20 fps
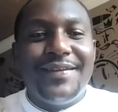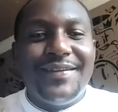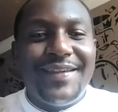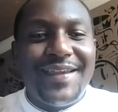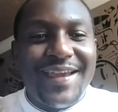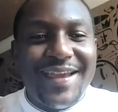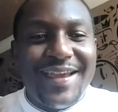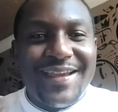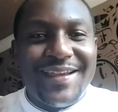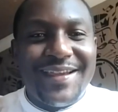
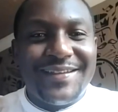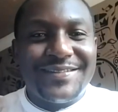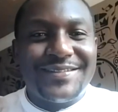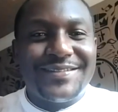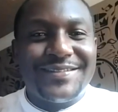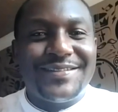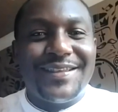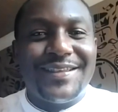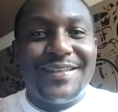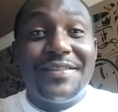Yes,
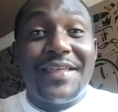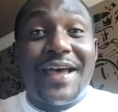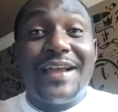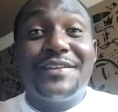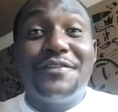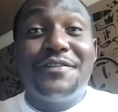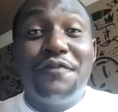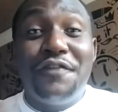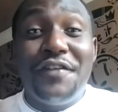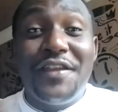
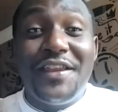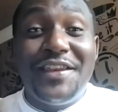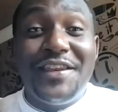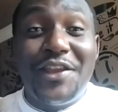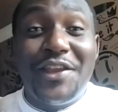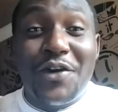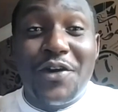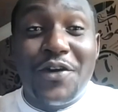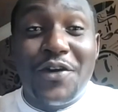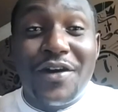That
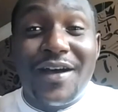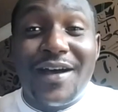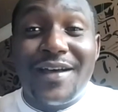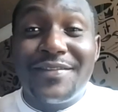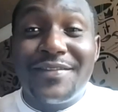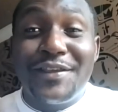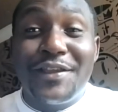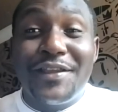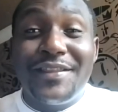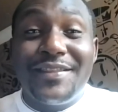video,
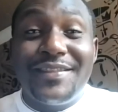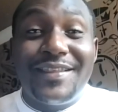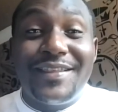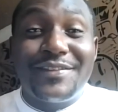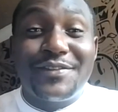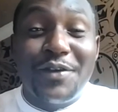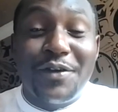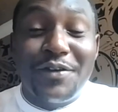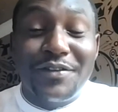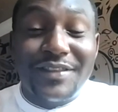
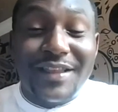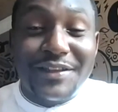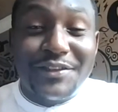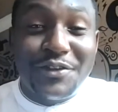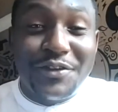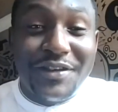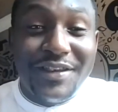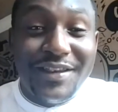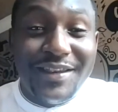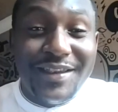the song
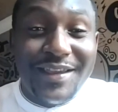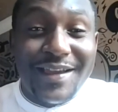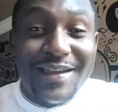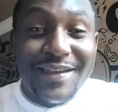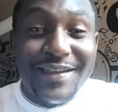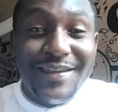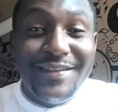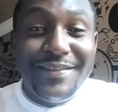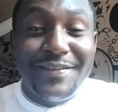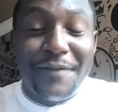that you hear
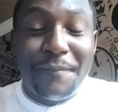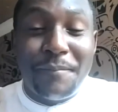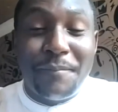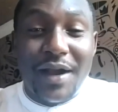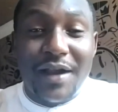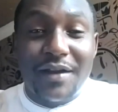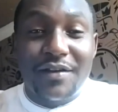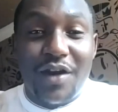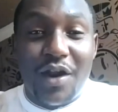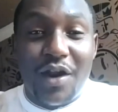in the
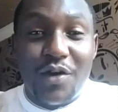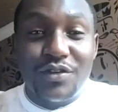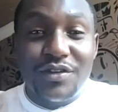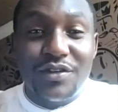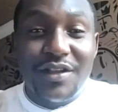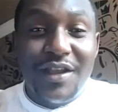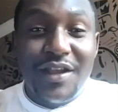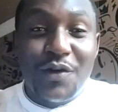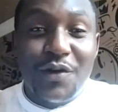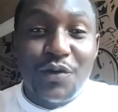background,
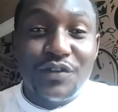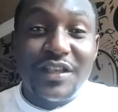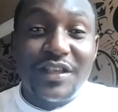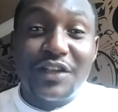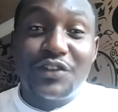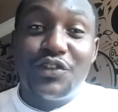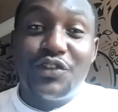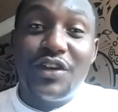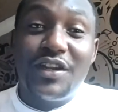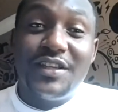was
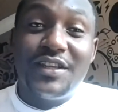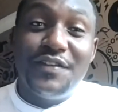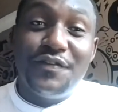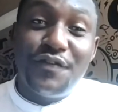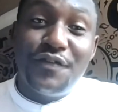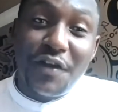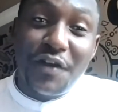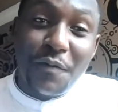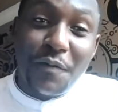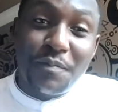actually
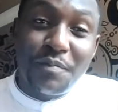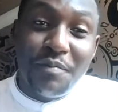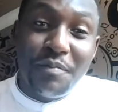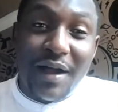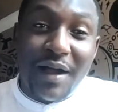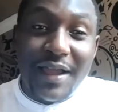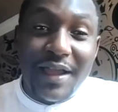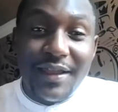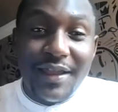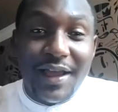developed
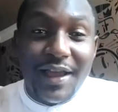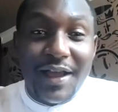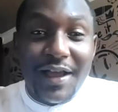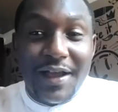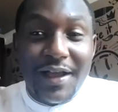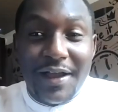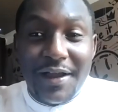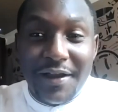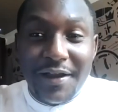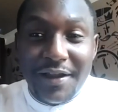by
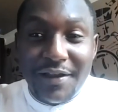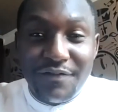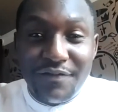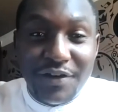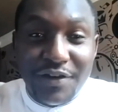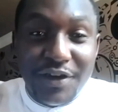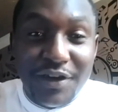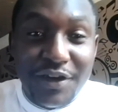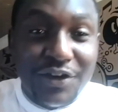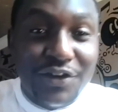a
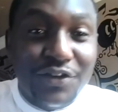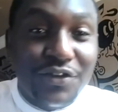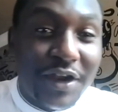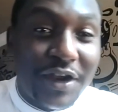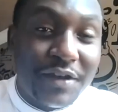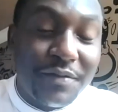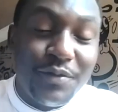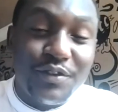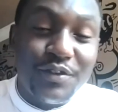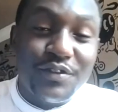very
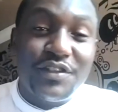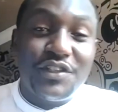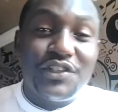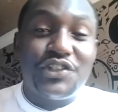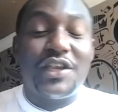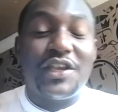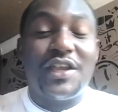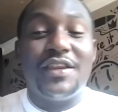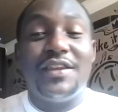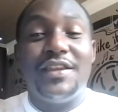great
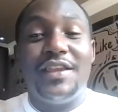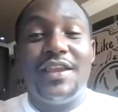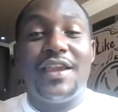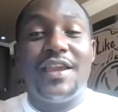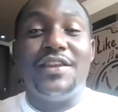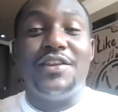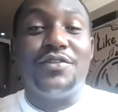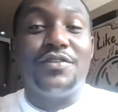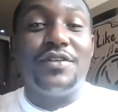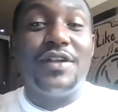musician here
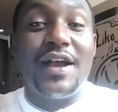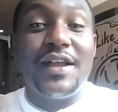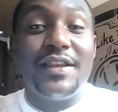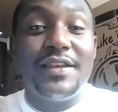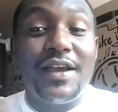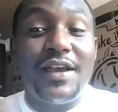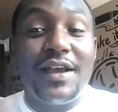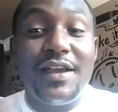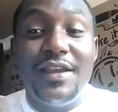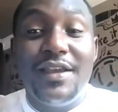in
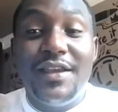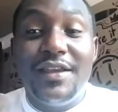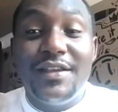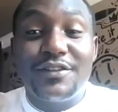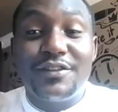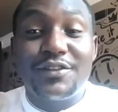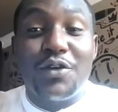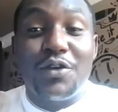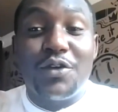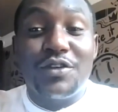Uganda.
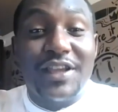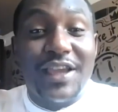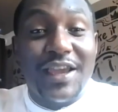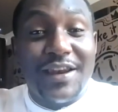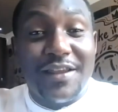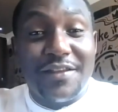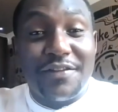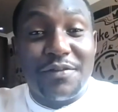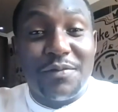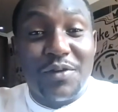It's called
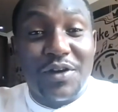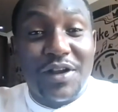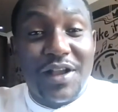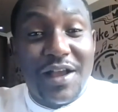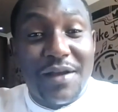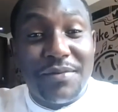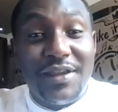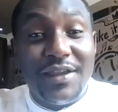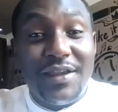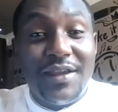Kenneth
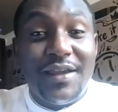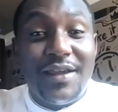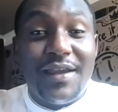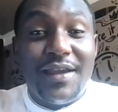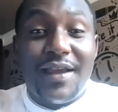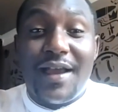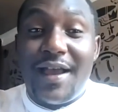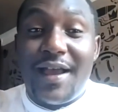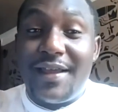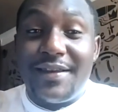Mugabe,
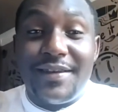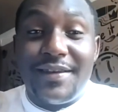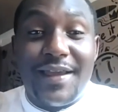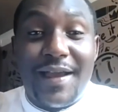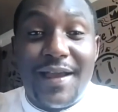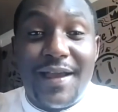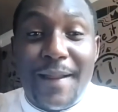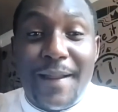and